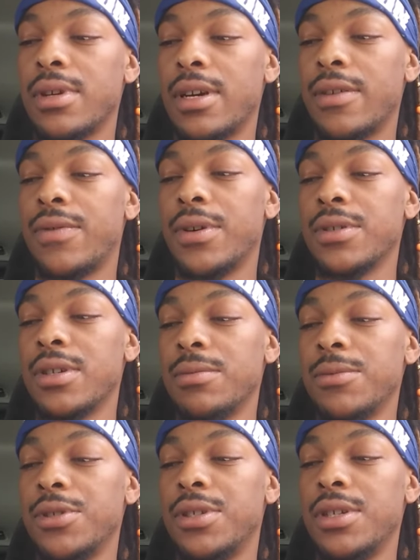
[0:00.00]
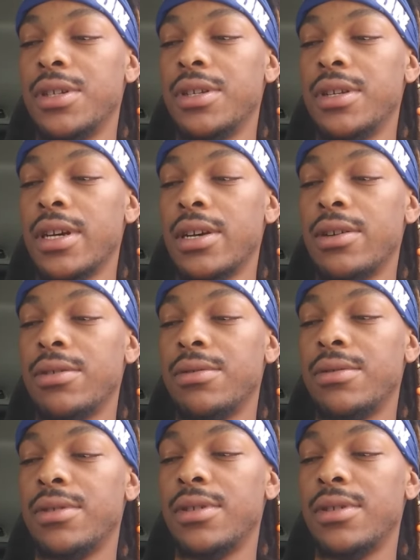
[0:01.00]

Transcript: at first I'm just sitting down,